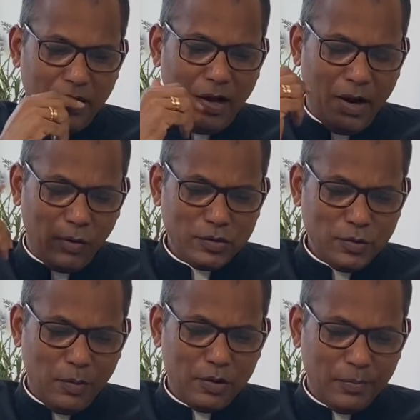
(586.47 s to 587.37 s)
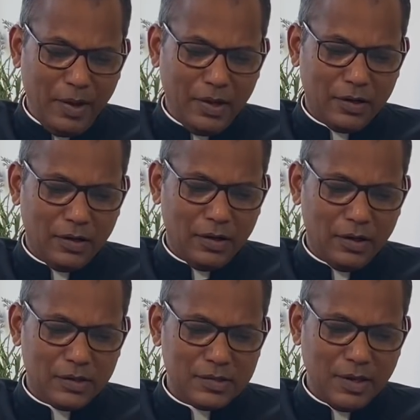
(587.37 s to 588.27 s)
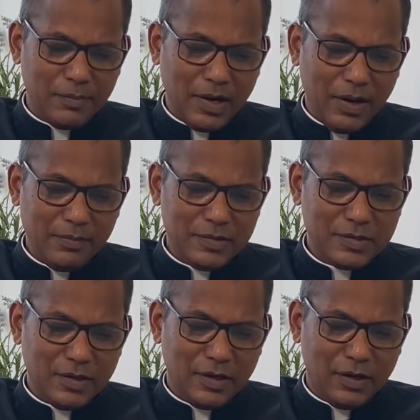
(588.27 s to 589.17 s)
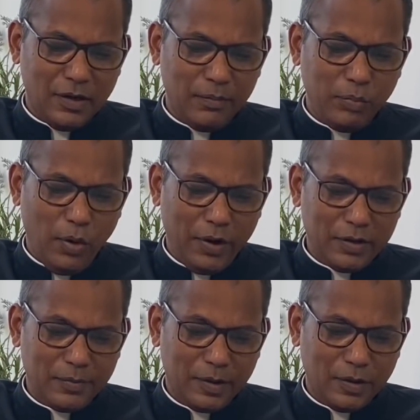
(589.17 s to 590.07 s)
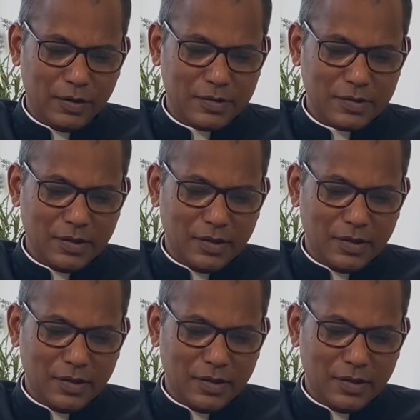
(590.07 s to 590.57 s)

I also want to make sometimes a point, because